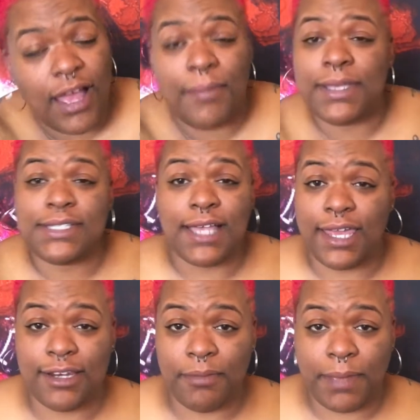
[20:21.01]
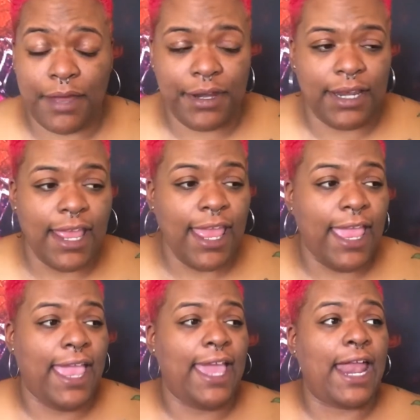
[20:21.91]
I'm excited about it, and